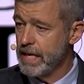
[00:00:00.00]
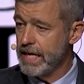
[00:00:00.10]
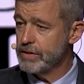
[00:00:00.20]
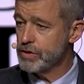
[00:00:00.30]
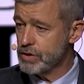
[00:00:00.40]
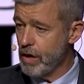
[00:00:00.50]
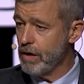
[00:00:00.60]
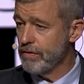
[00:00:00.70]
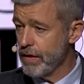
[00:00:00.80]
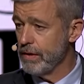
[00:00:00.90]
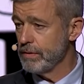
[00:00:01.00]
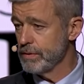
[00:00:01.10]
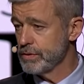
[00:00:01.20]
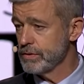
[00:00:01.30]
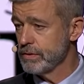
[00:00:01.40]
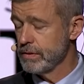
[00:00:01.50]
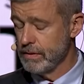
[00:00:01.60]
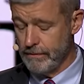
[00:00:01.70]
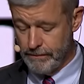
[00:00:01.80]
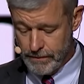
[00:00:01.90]
and saw those
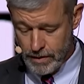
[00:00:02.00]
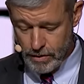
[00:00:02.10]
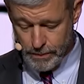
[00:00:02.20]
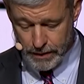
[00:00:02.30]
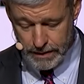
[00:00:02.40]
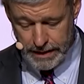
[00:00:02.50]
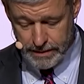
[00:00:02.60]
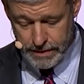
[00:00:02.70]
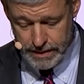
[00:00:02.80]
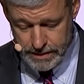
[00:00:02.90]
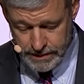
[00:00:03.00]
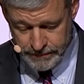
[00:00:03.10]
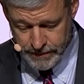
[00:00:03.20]
who proclaimed it.